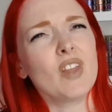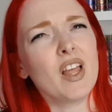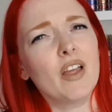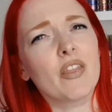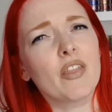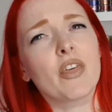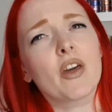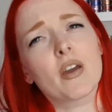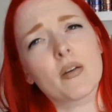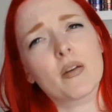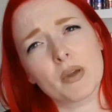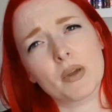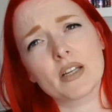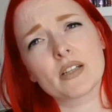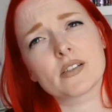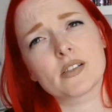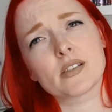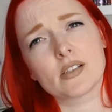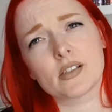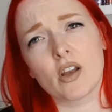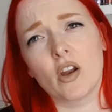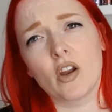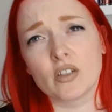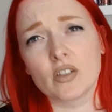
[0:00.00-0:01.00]
and 30
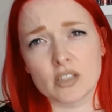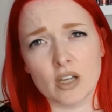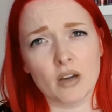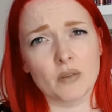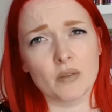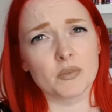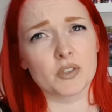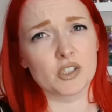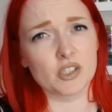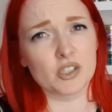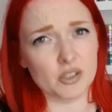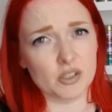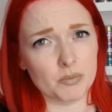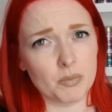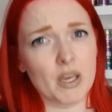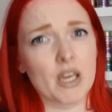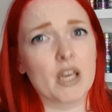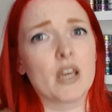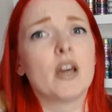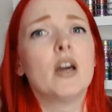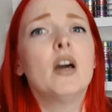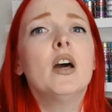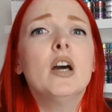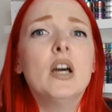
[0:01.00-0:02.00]
minutes is a long time to just
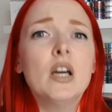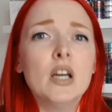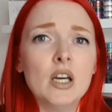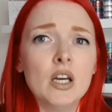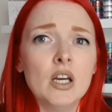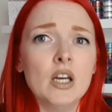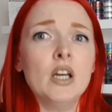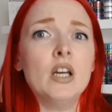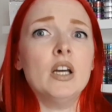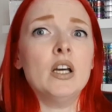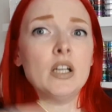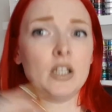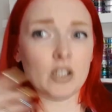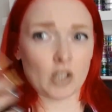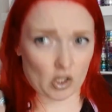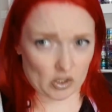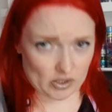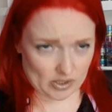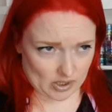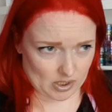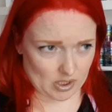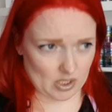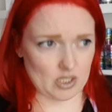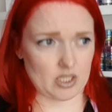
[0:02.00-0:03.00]
be
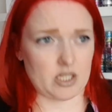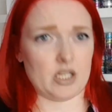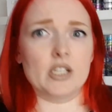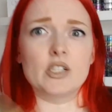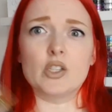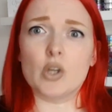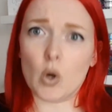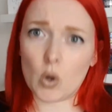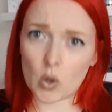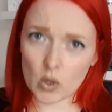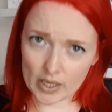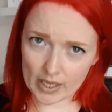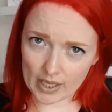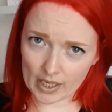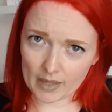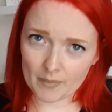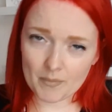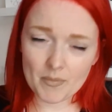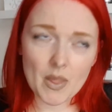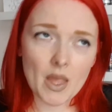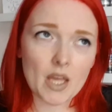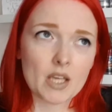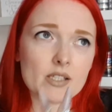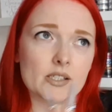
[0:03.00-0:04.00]
constantly
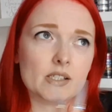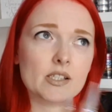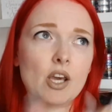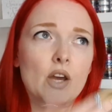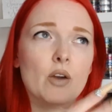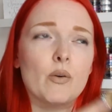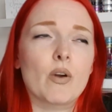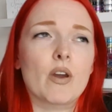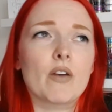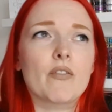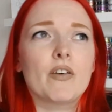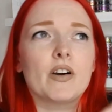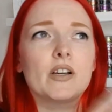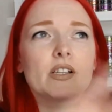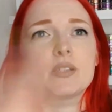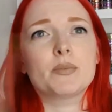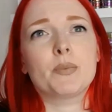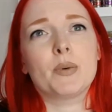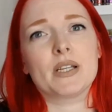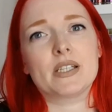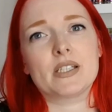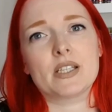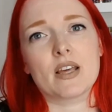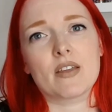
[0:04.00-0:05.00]
talking. So if I
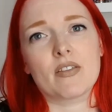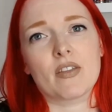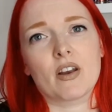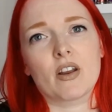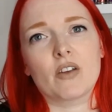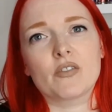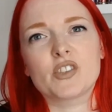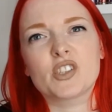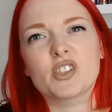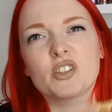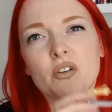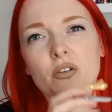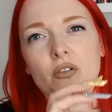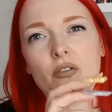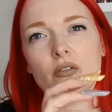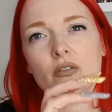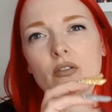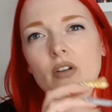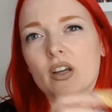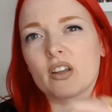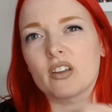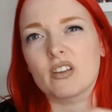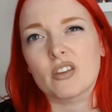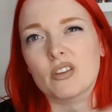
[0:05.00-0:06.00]
split it, then I've just got
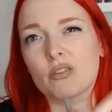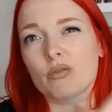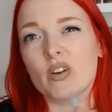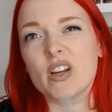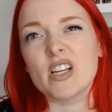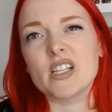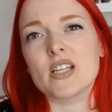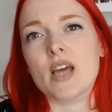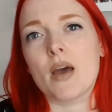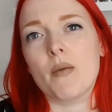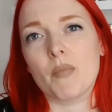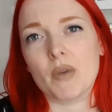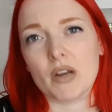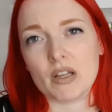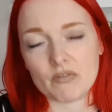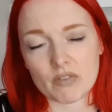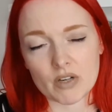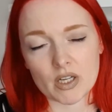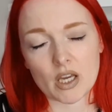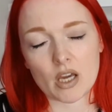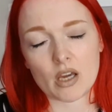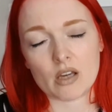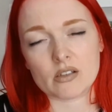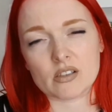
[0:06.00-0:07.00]
like three 10 minute
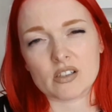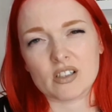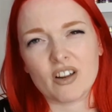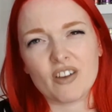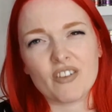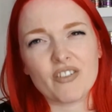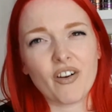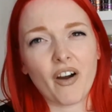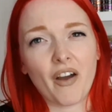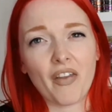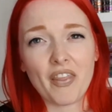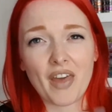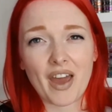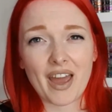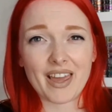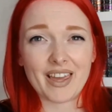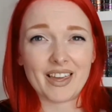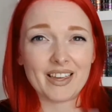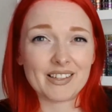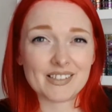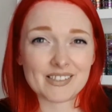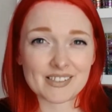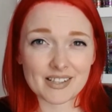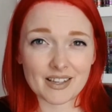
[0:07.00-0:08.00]
videos, and I find that
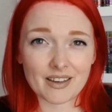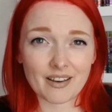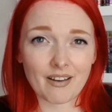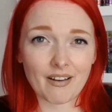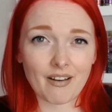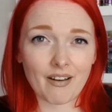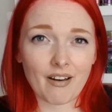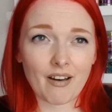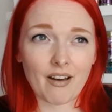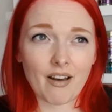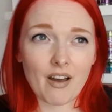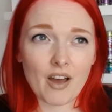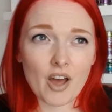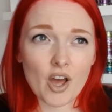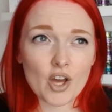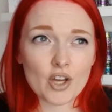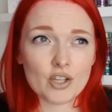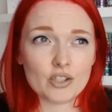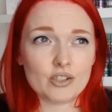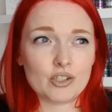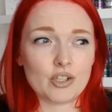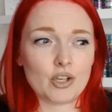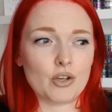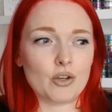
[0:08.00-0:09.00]
easier
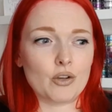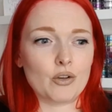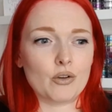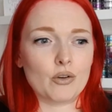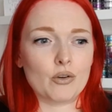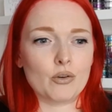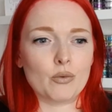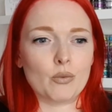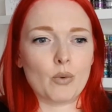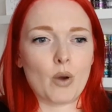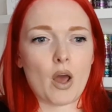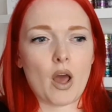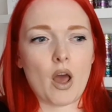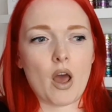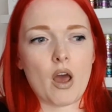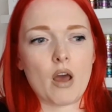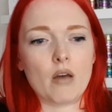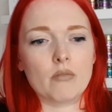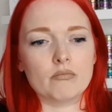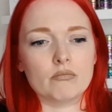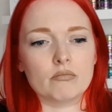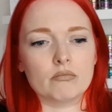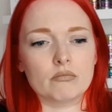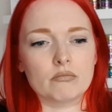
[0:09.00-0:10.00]
to
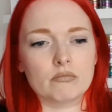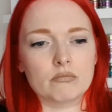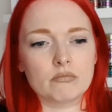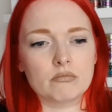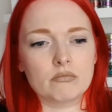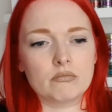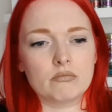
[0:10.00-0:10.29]
um,